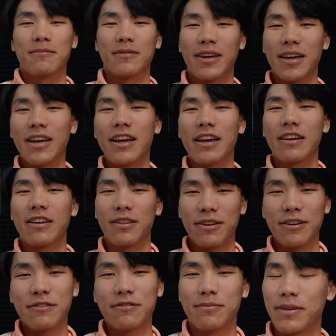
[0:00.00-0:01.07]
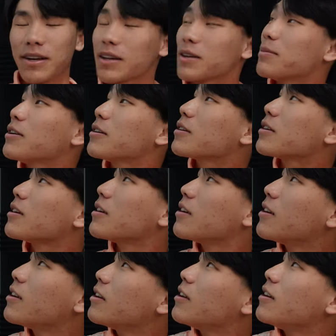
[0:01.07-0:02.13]
yeah. Hello, I'm back in America.
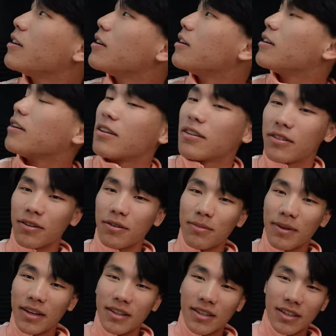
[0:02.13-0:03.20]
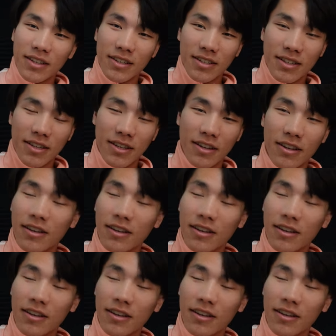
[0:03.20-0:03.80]
Don't mind this.